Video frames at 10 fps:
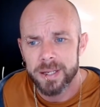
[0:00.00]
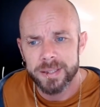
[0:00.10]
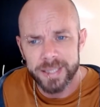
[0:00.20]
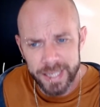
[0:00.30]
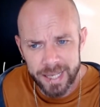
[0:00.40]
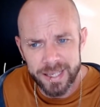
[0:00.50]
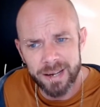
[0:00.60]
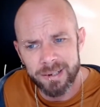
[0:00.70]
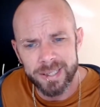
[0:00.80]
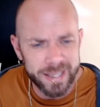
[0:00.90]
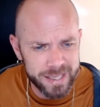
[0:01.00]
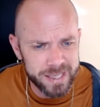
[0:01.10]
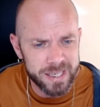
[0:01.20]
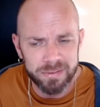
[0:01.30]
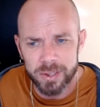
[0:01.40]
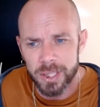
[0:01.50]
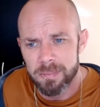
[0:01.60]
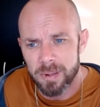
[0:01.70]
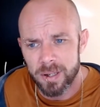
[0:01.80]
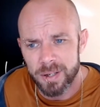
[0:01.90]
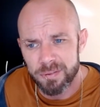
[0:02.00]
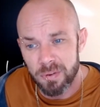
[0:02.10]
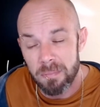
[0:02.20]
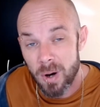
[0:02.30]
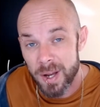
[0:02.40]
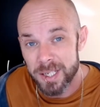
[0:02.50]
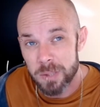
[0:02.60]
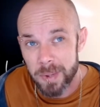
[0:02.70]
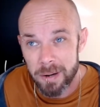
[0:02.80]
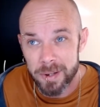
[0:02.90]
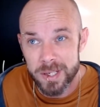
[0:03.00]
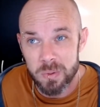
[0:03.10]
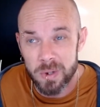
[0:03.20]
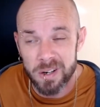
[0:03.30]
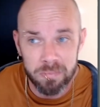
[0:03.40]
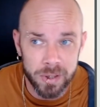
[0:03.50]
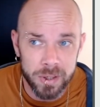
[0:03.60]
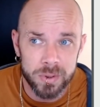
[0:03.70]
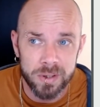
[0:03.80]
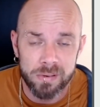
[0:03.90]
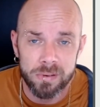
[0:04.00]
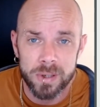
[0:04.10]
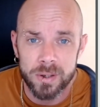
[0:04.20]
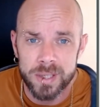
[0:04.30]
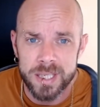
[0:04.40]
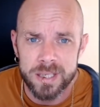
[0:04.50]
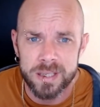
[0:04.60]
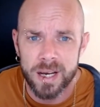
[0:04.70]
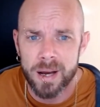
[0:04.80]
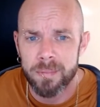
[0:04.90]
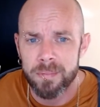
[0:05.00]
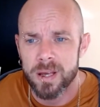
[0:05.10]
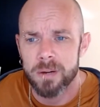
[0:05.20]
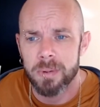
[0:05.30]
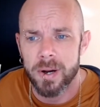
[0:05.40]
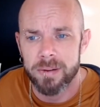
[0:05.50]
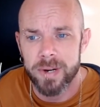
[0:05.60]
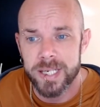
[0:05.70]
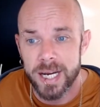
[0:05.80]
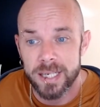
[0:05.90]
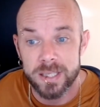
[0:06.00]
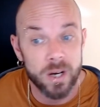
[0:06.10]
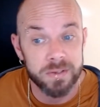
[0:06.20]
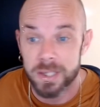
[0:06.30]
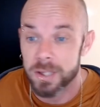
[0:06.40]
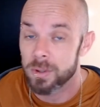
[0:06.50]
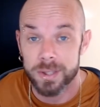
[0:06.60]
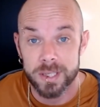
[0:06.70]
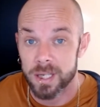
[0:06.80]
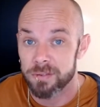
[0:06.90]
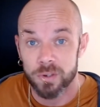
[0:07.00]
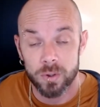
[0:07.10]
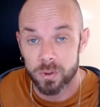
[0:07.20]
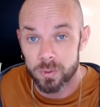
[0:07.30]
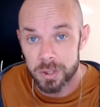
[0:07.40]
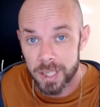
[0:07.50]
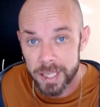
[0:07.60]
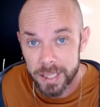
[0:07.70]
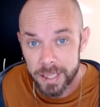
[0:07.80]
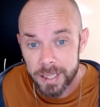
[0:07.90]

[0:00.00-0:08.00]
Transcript: Get out there and get this stuff cheaper. From my experience, when I've pre-ordered through a lot of these third-party retailers, I've still got the stuff on launch day.